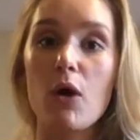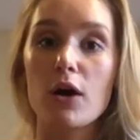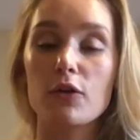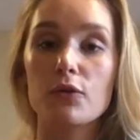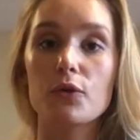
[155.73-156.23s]

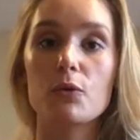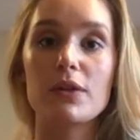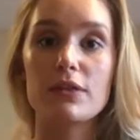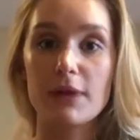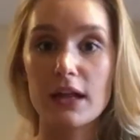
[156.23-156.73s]
walkthrough
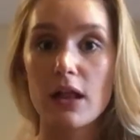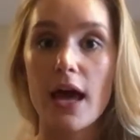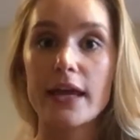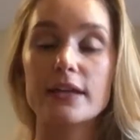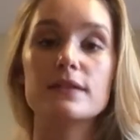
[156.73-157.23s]
with my
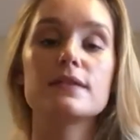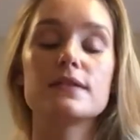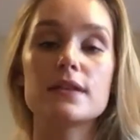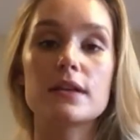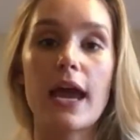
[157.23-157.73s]

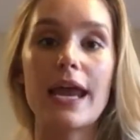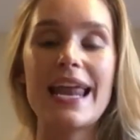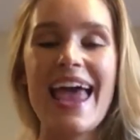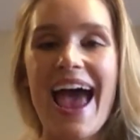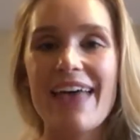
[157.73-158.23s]
clients tonight,